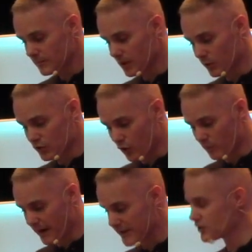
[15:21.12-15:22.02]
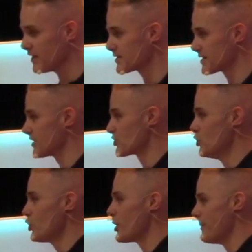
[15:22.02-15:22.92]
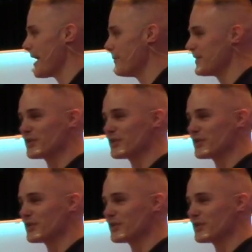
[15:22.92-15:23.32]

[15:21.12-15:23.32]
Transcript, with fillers: We're told by Jesus this new commandment,